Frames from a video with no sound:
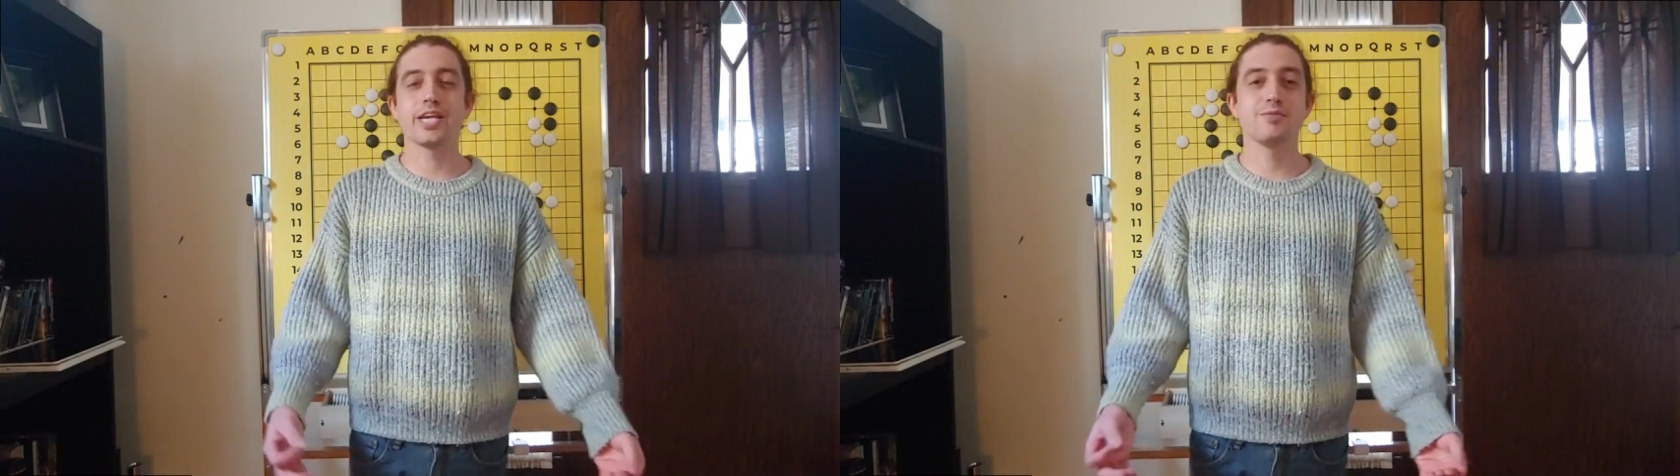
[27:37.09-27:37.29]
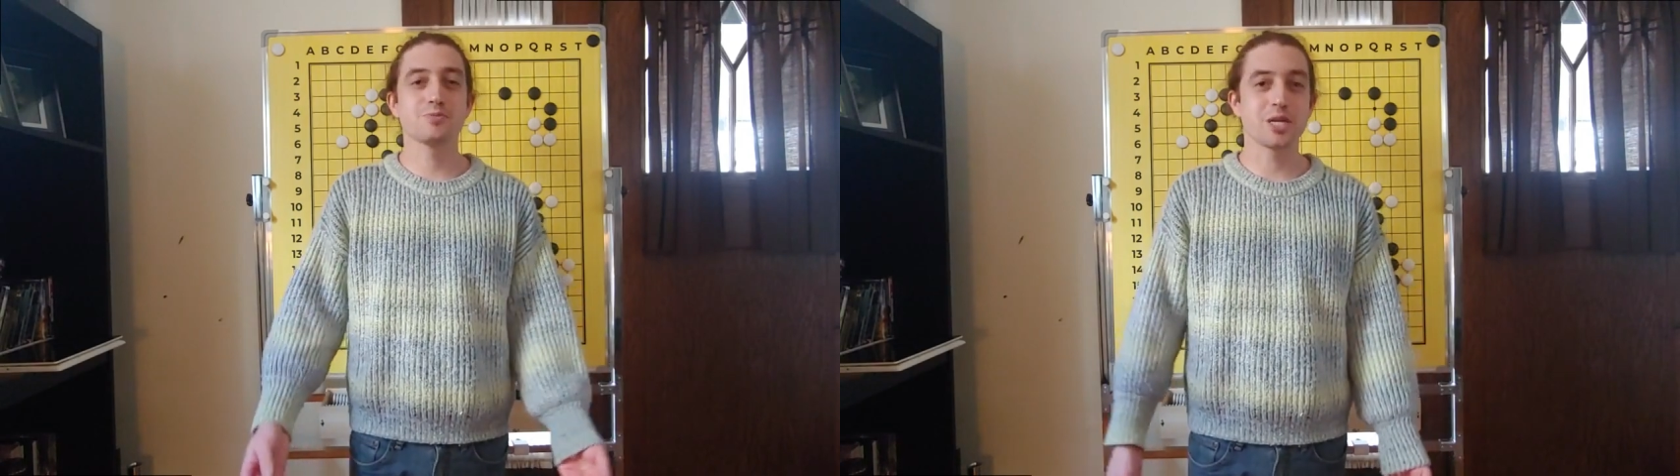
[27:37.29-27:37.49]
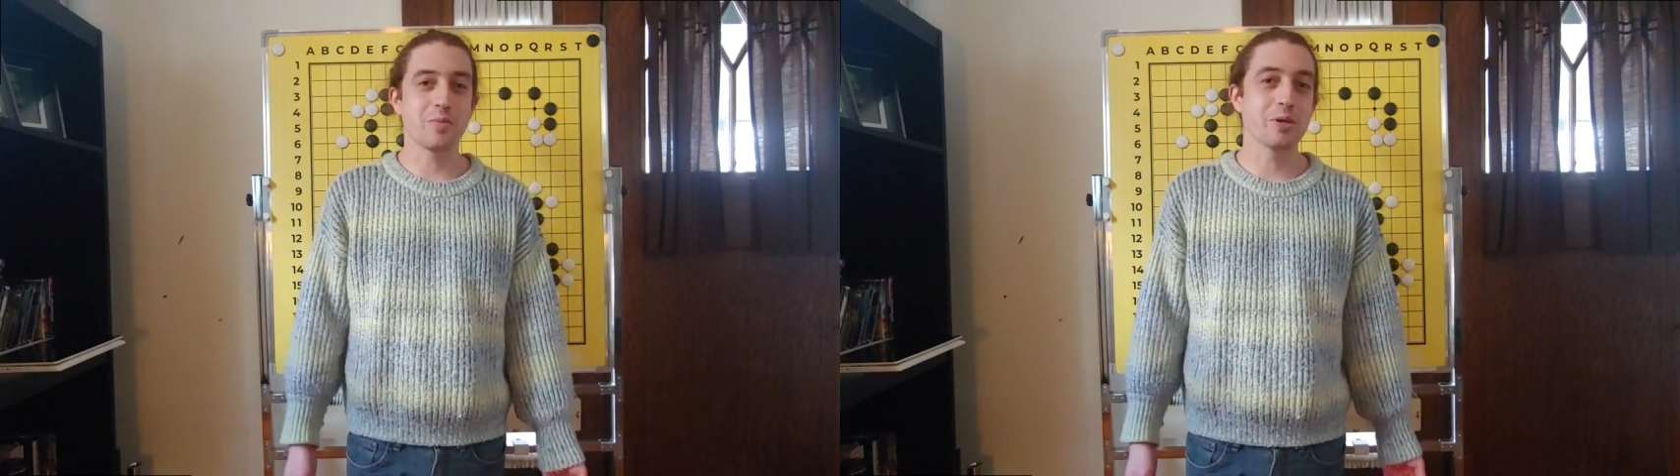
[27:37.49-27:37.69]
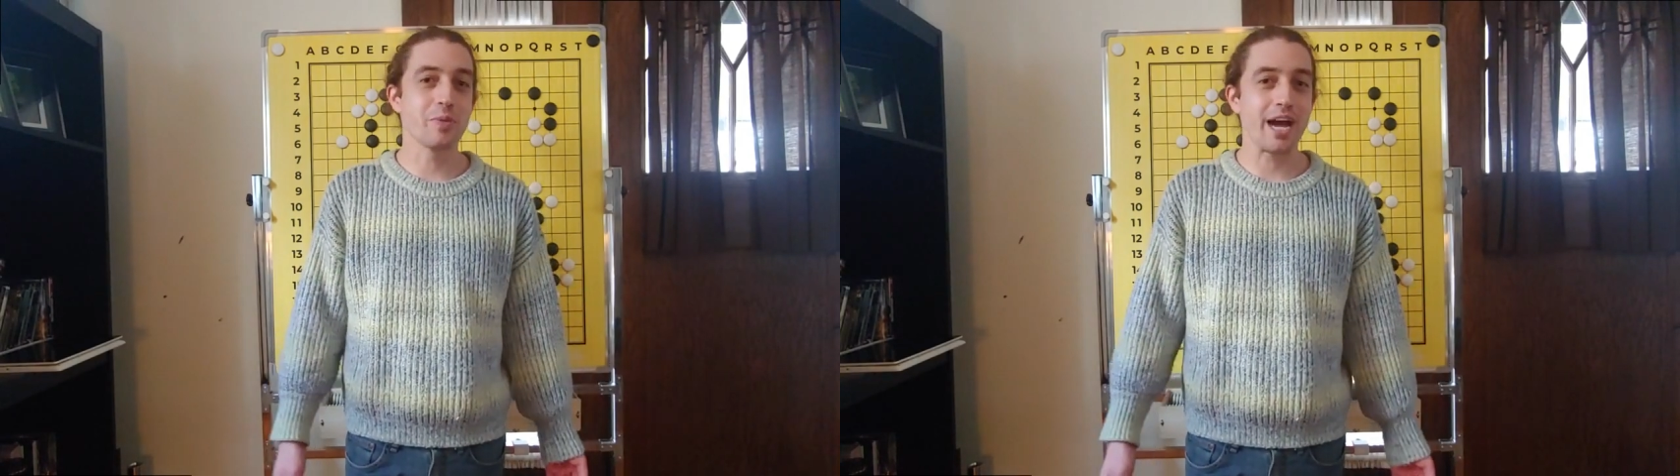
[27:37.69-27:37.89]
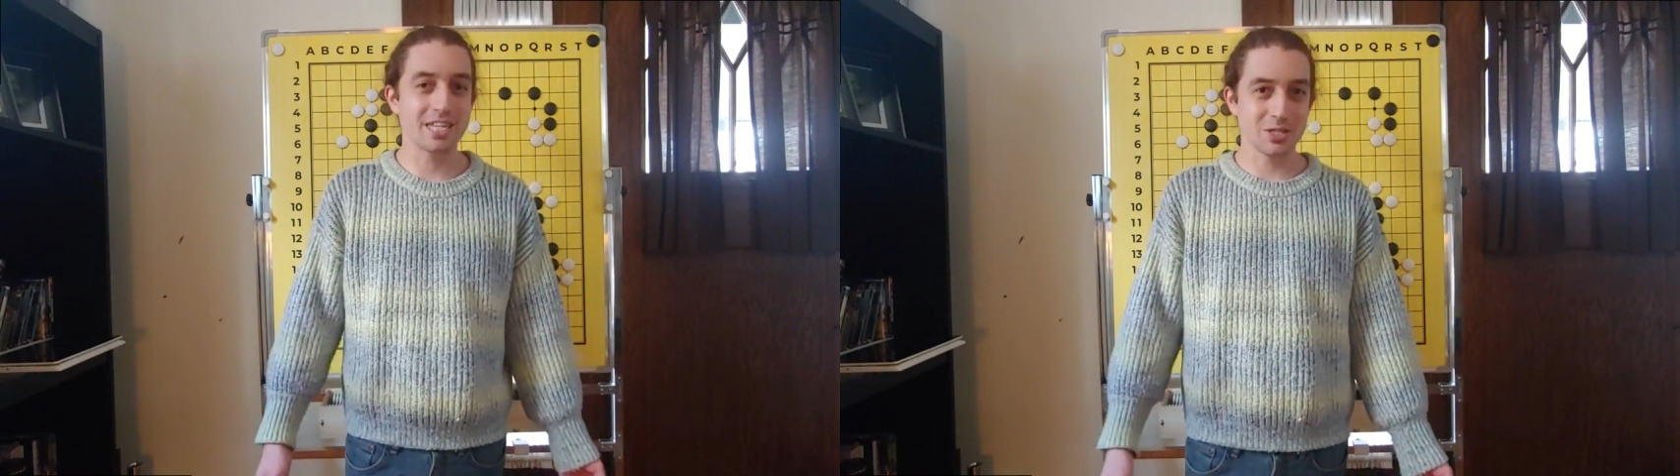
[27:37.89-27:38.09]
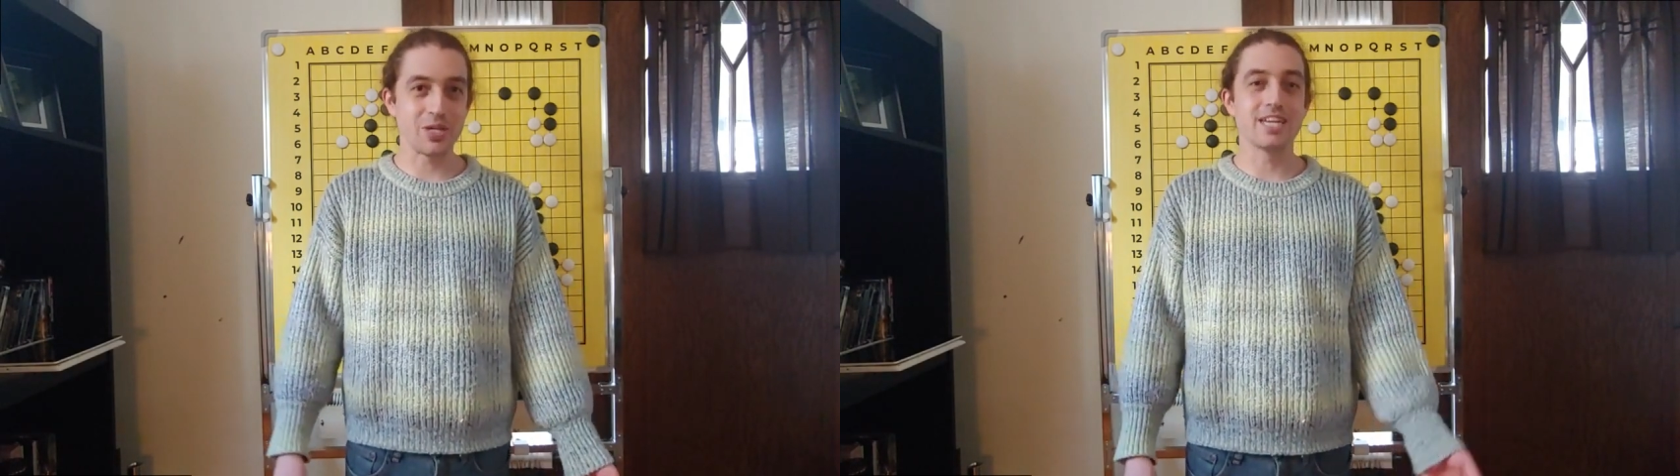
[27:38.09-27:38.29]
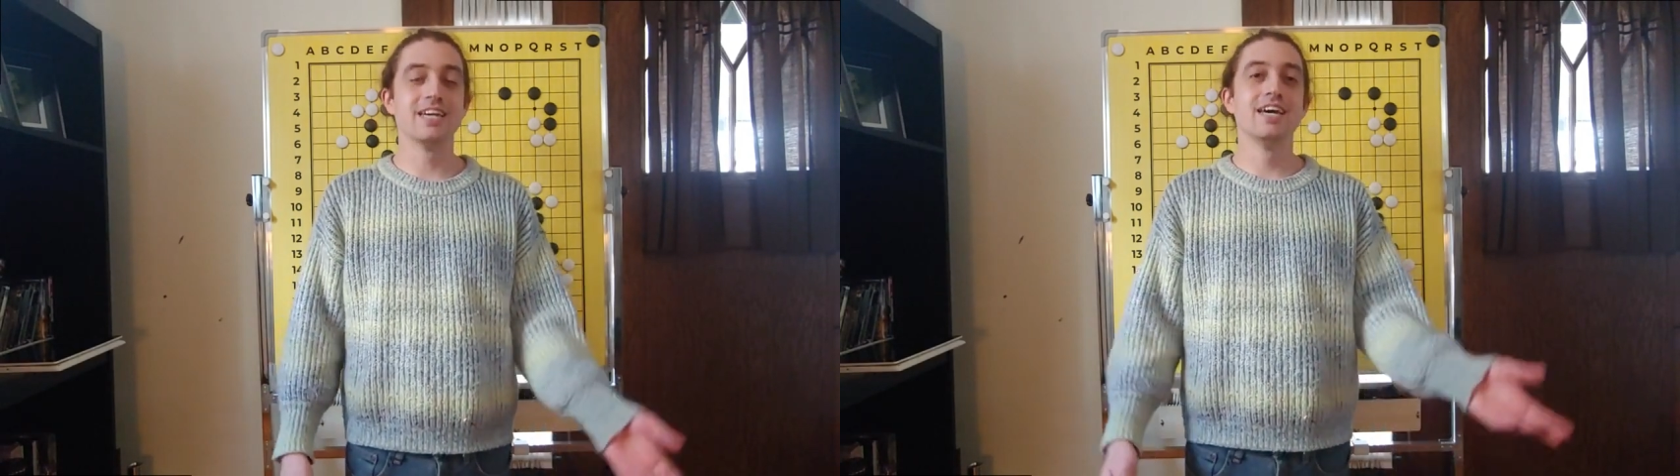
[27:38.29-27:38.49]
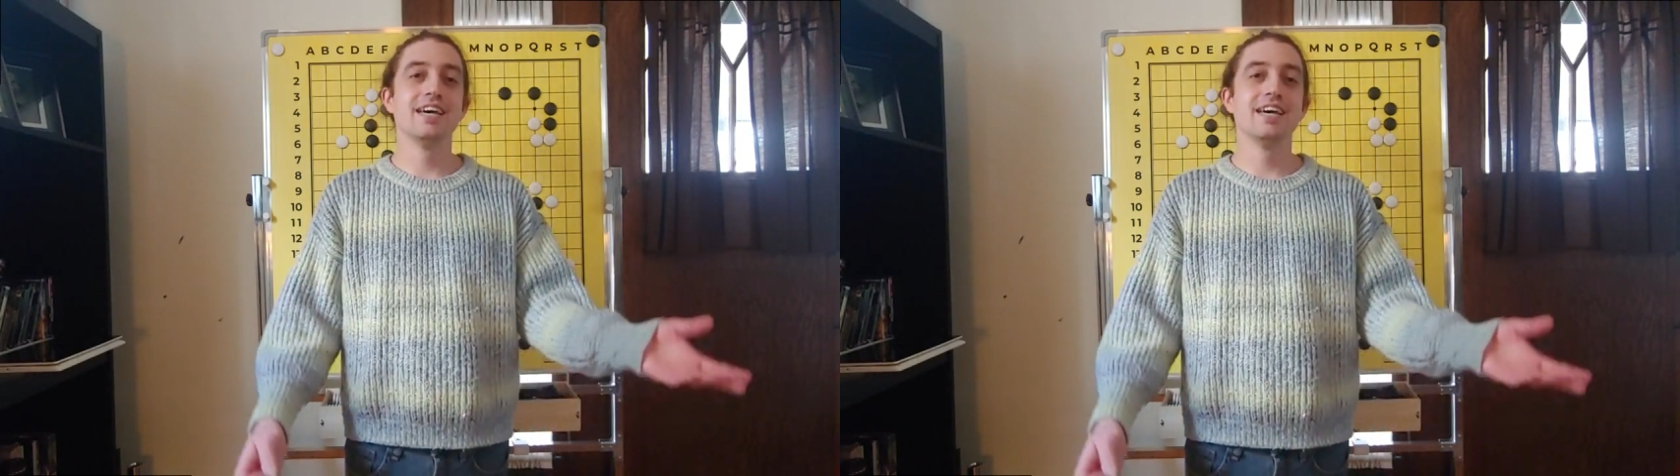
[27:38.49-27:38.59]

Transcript: keeps me coming back to it.